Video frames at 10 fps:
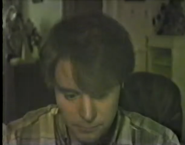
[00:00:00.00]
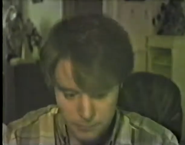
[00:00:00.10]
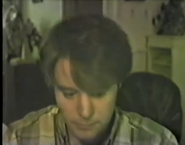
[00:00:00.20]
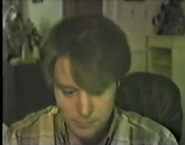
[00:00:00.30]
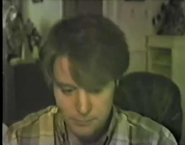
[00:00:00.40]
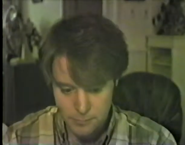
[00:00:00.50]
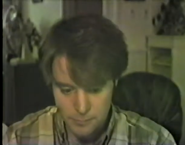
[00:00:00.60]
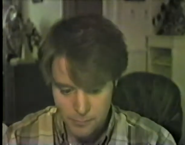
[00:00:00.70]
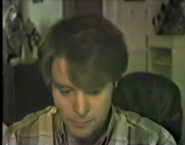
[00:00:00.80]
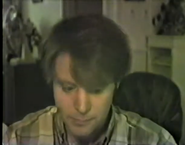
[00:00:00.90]

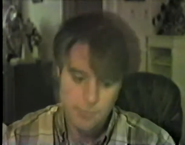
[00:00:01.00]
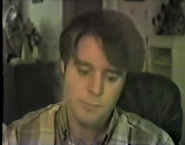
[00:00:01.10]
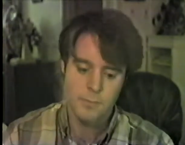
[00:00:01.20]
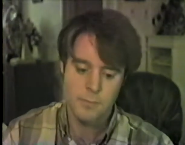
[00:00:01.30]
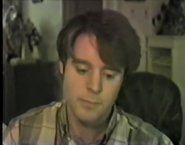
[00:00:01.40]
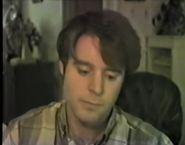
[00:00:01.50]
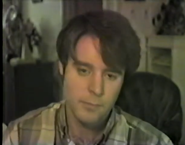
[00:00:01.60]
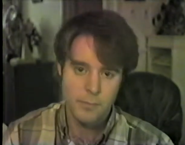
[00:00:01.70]
Nothing is said.